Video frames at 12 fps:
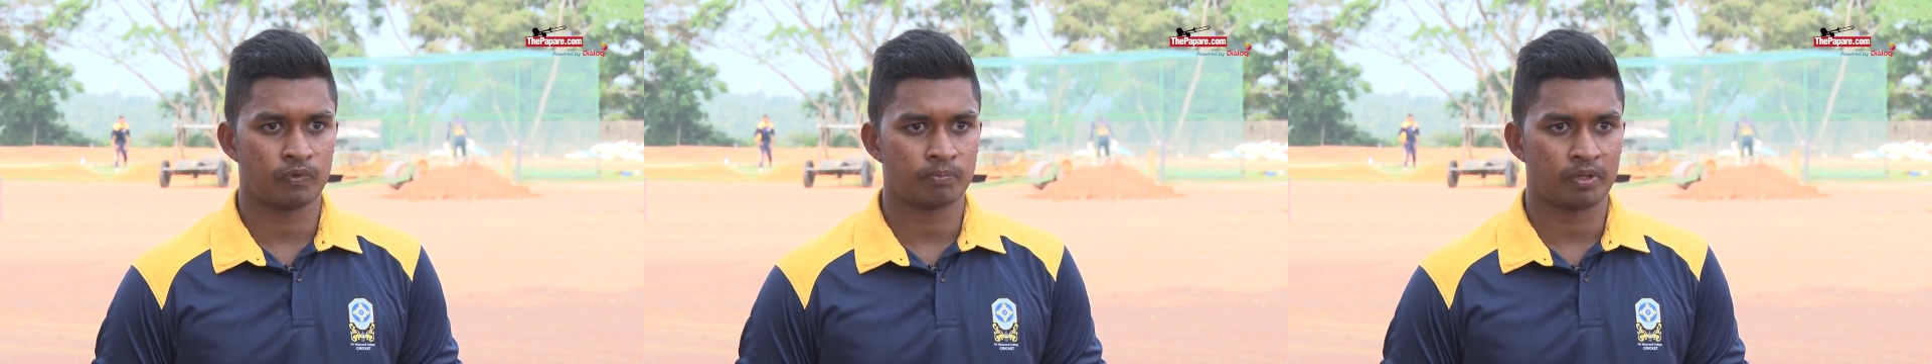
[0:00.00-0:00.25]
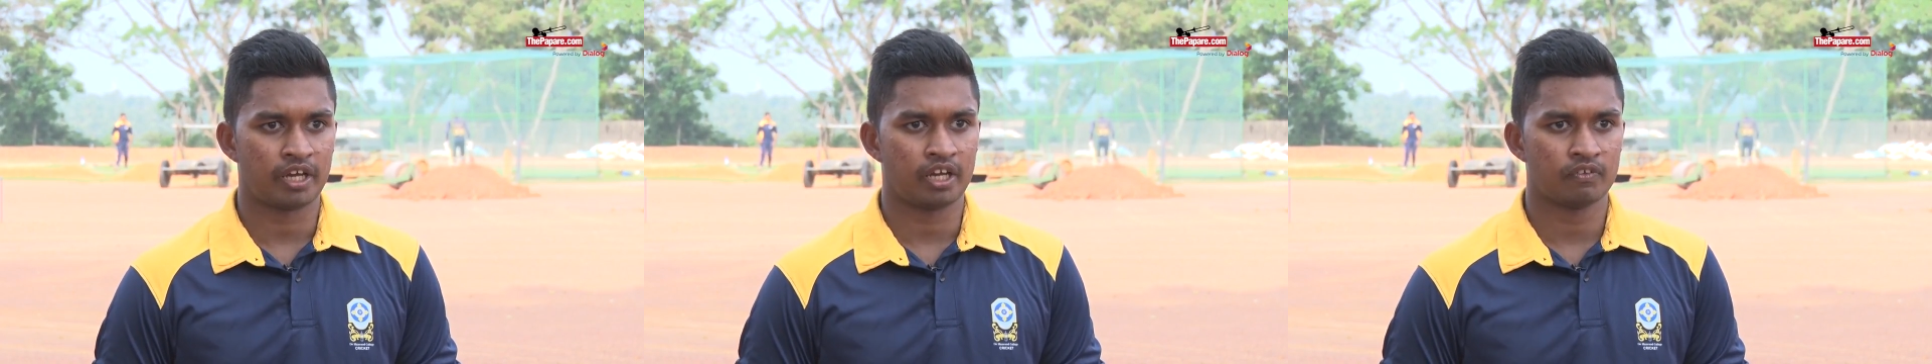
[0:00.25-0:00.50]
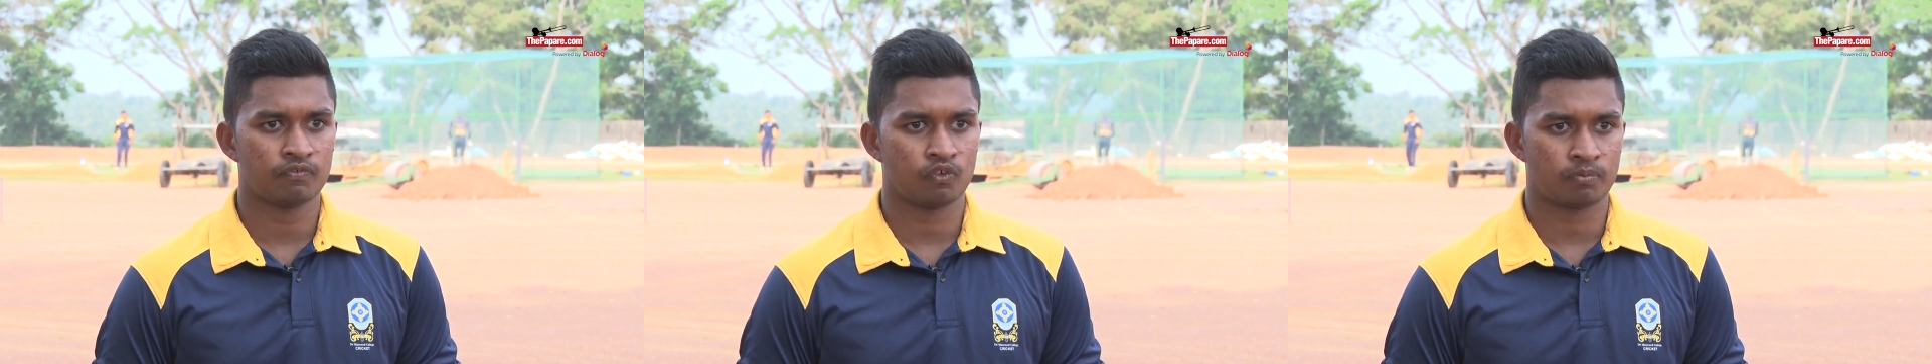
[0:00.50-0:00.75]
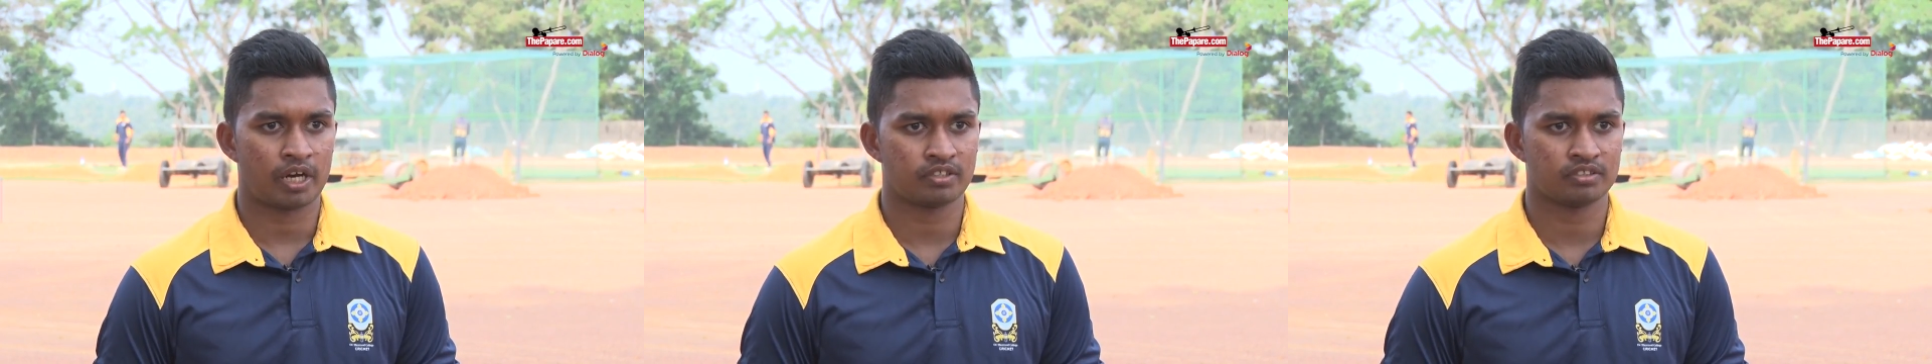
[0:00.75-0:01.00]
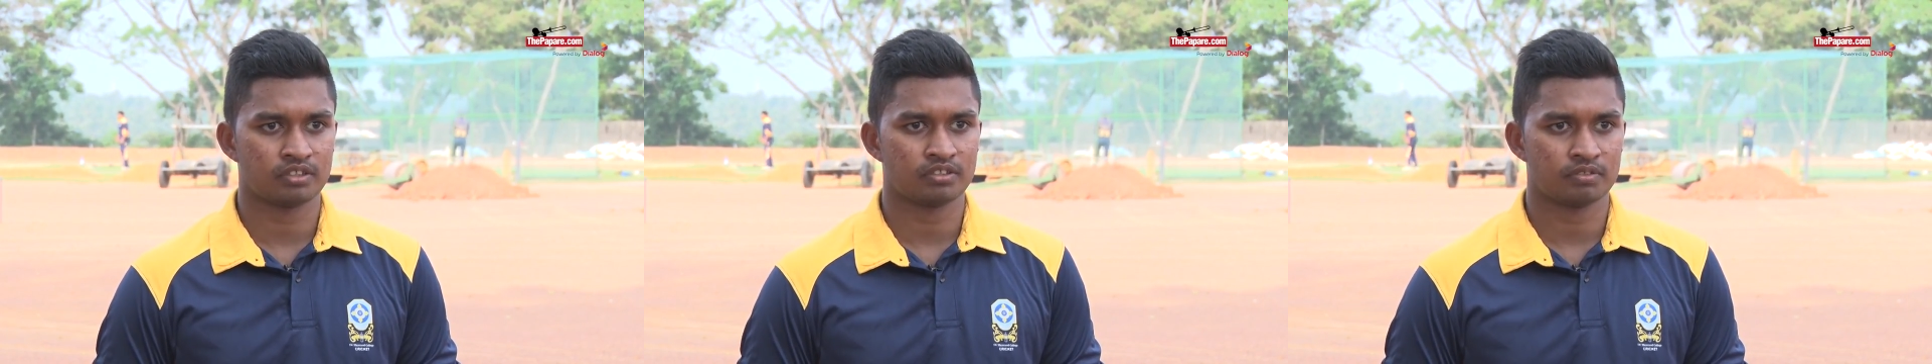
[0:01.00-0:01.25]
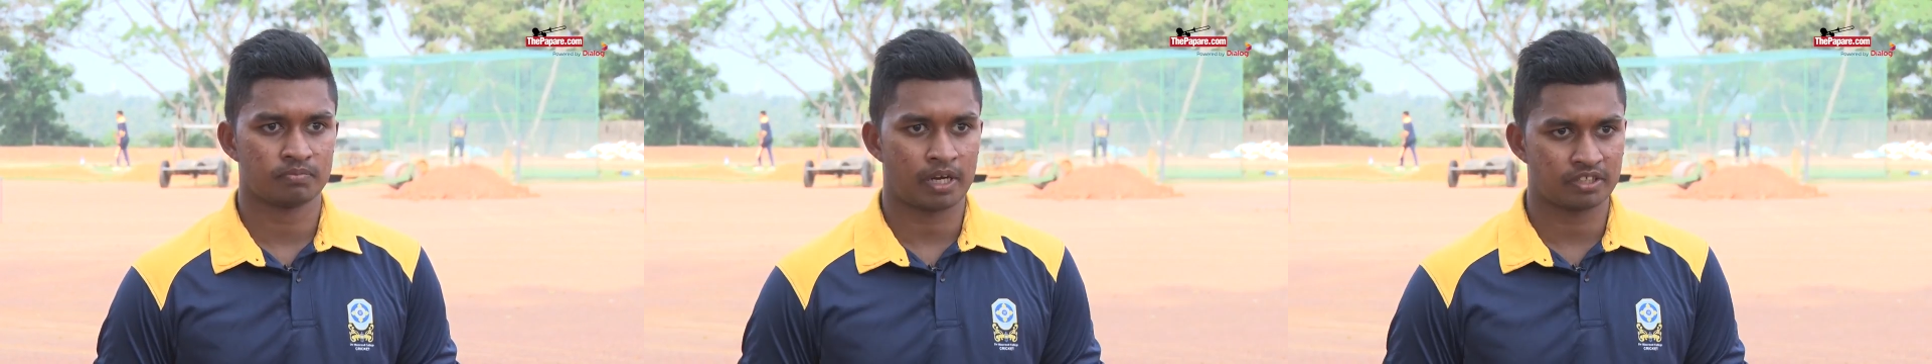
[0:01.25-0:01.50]
We played 4 practice
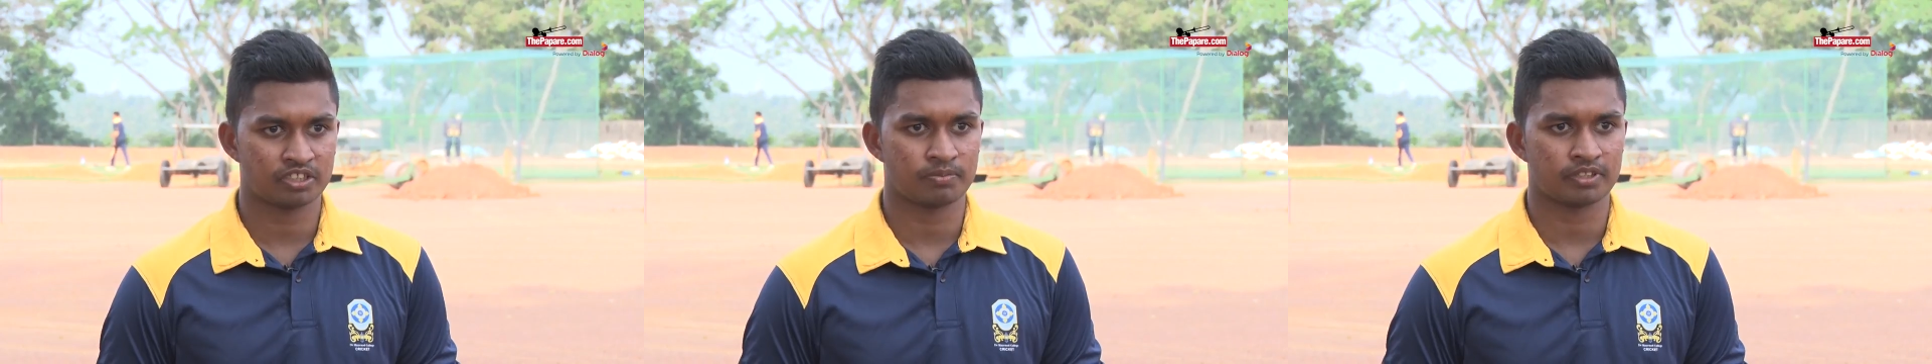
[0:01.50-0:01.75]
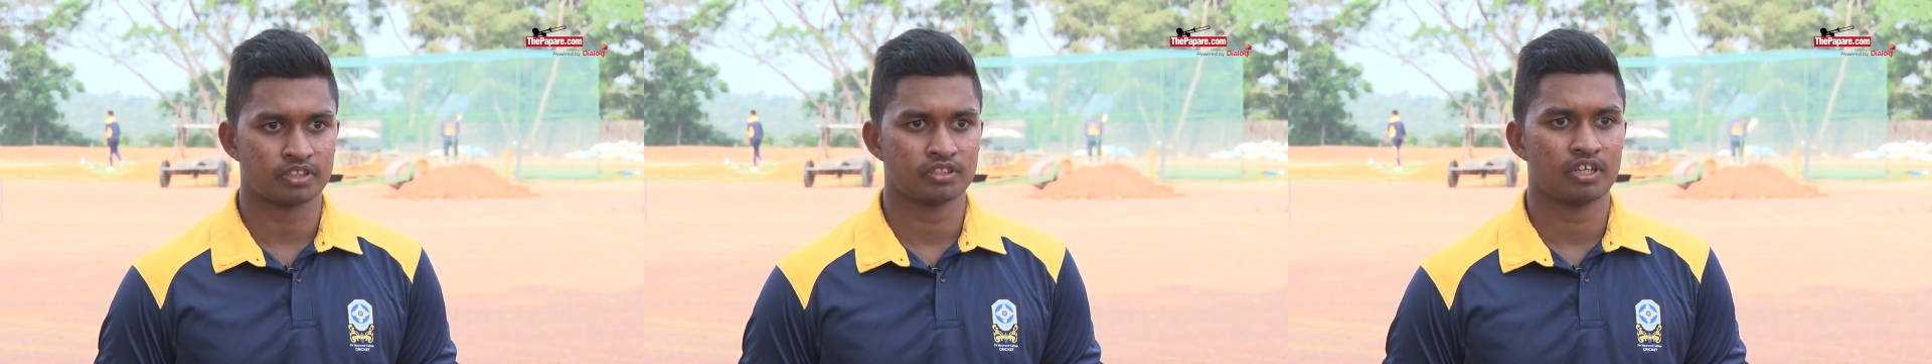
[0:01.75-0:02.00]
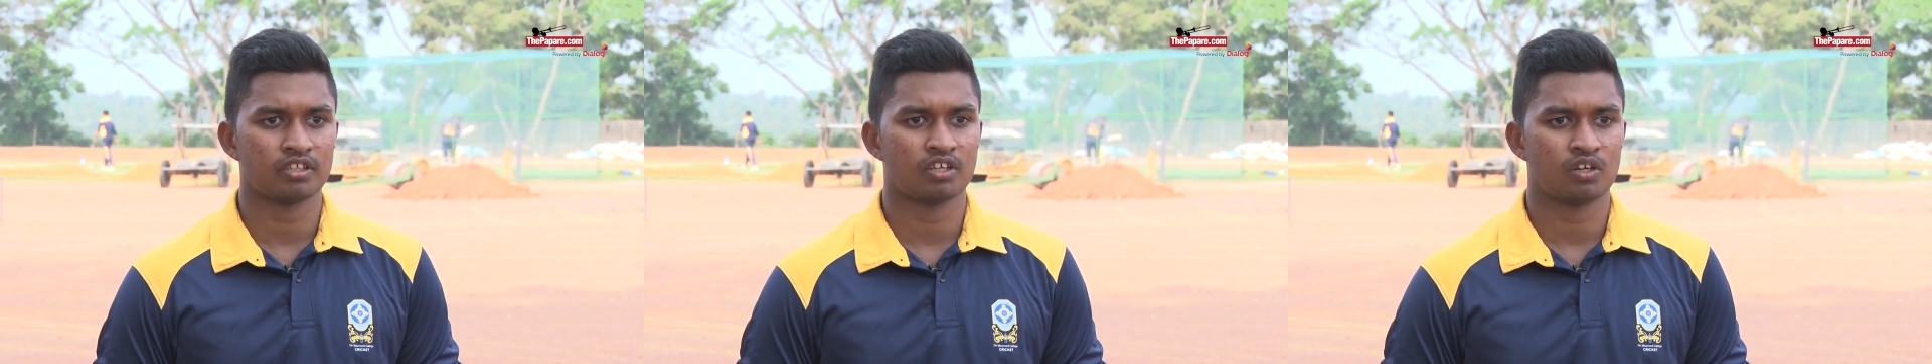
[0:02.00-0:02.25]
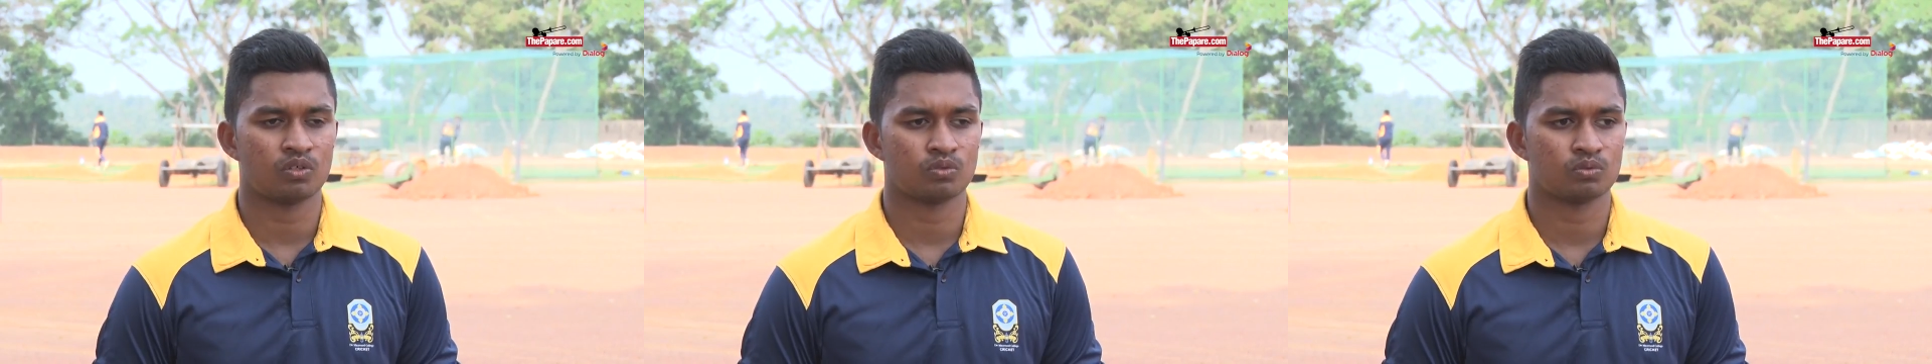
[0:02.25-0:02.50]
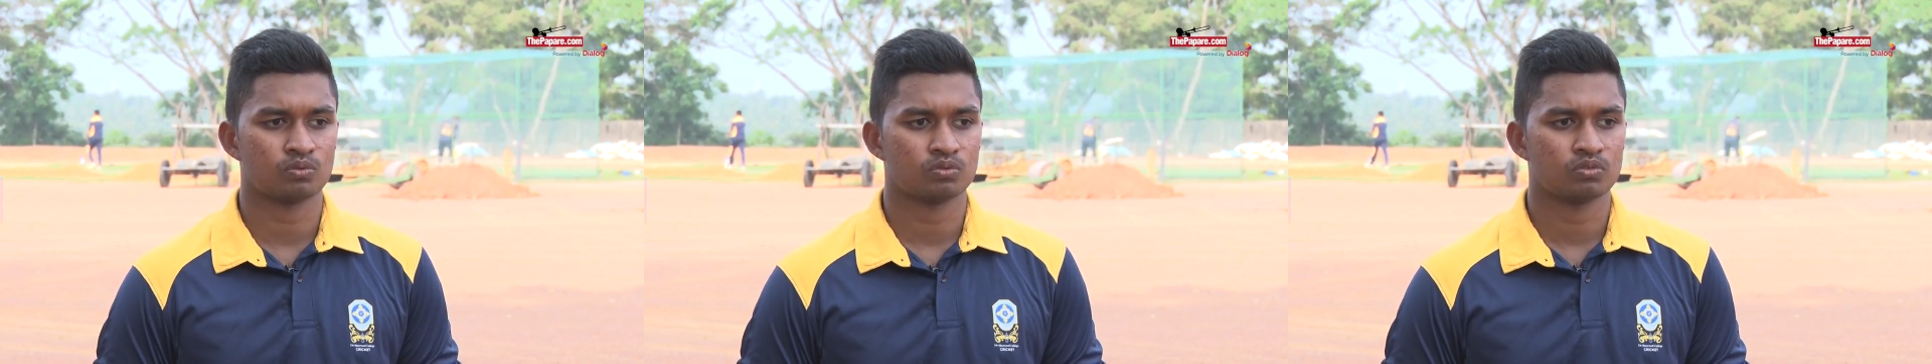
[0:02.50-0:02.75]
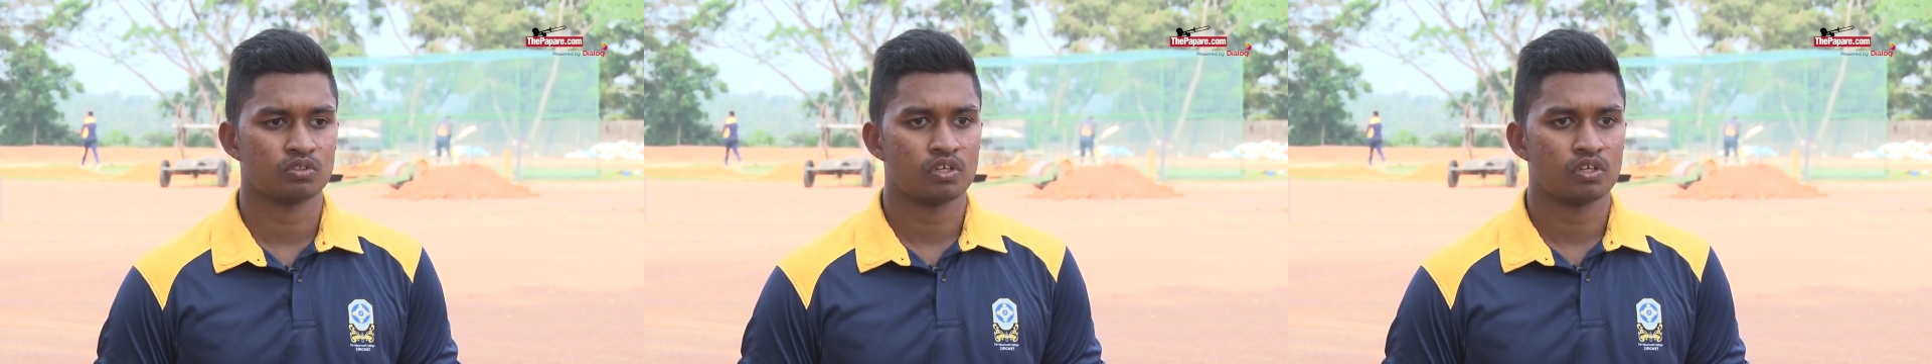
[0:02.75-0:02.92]
matches, and now